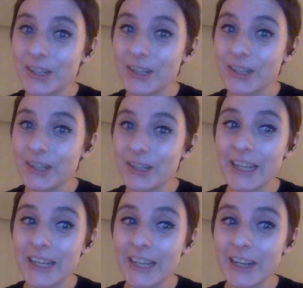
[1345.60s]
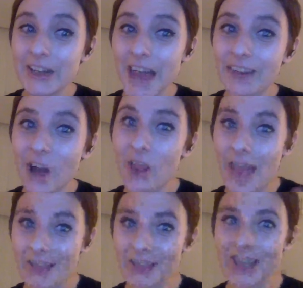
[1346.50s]
that channel as well.
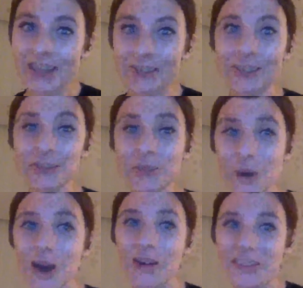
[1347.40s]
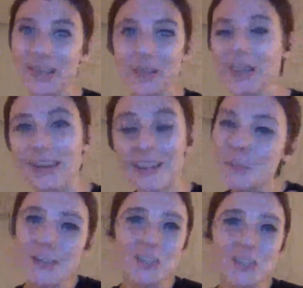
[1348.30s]
Those guys are like, especially because
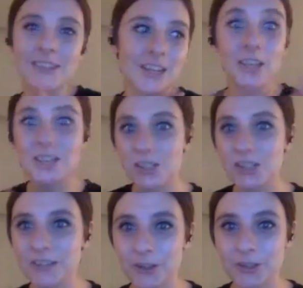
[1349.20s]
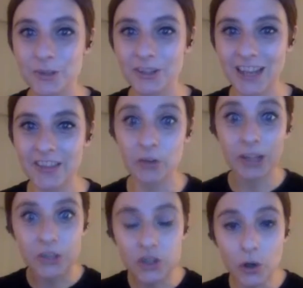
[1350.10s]
it's such a diverse community, and
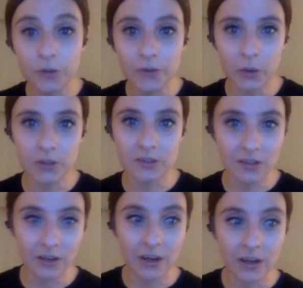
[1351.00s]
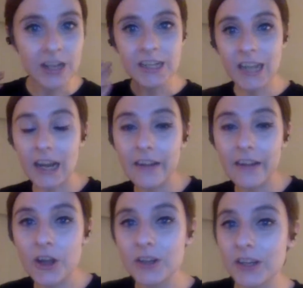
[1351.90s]
they're like so focused on
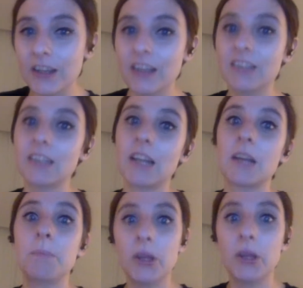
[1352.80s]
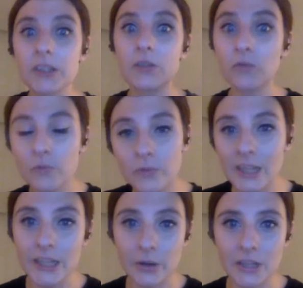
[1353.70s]
getting funded and like building
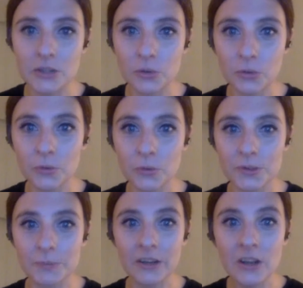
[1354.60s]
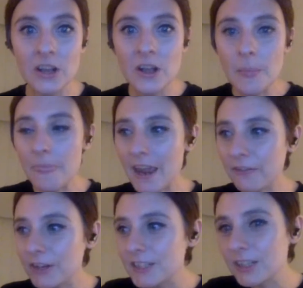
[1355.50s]
really great tools. But
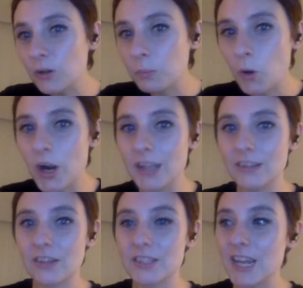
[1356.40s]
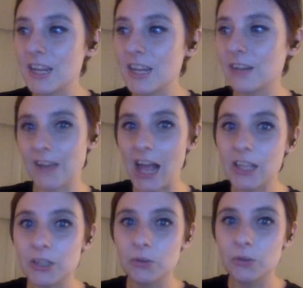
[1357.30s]
every single point, they're taking
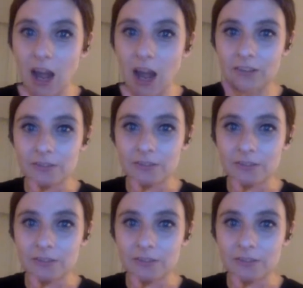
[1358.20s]
value